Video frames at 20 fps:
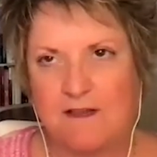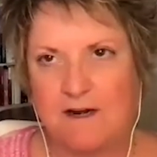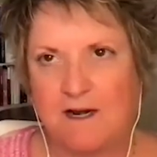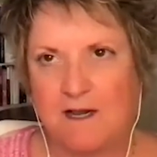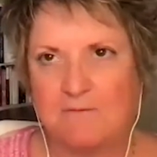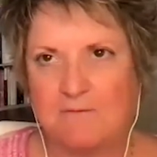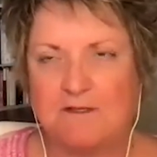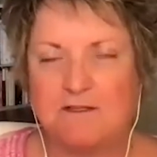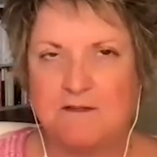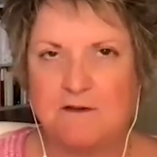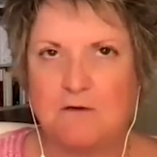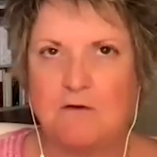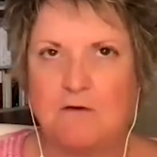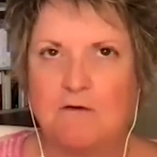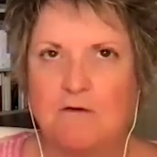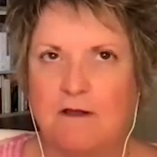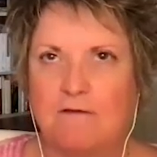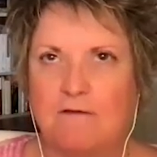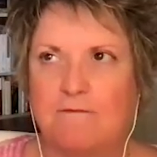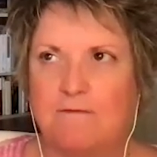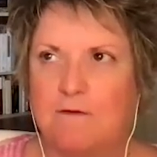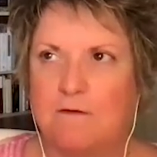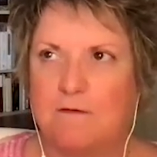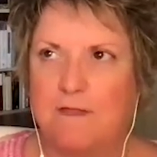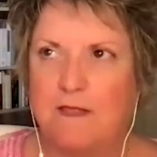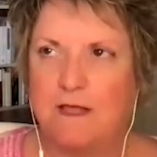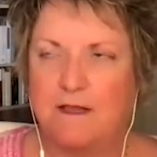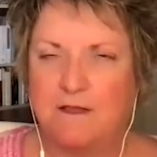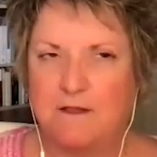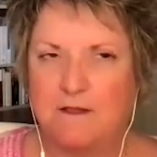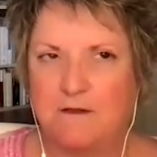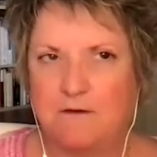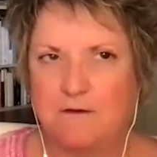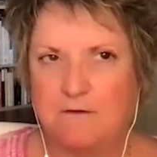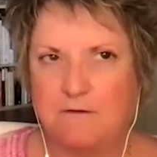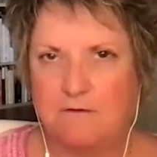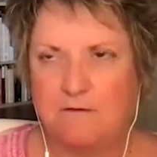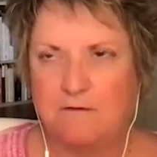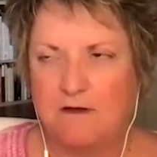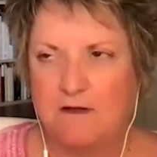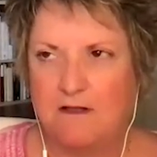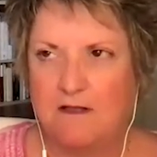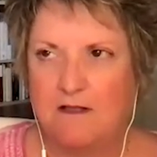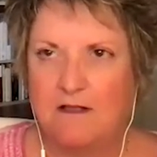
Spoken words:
And I'm so grateful that you